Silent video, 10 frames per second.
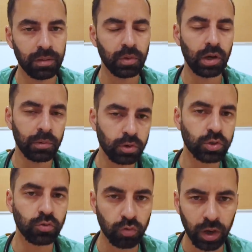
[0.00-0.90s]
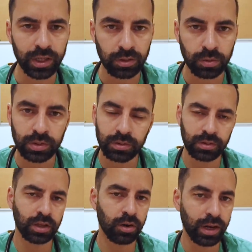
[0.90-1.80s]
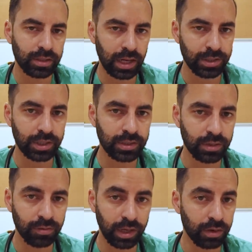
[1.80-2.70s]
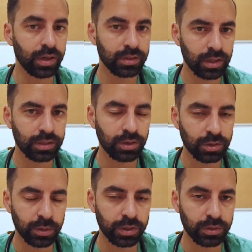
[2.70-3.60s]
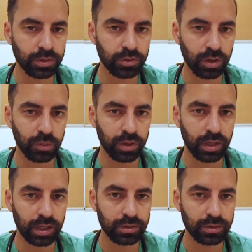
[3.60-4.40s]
Yeah, I'm not sure right was the correct adjective there. I told you I do struggle with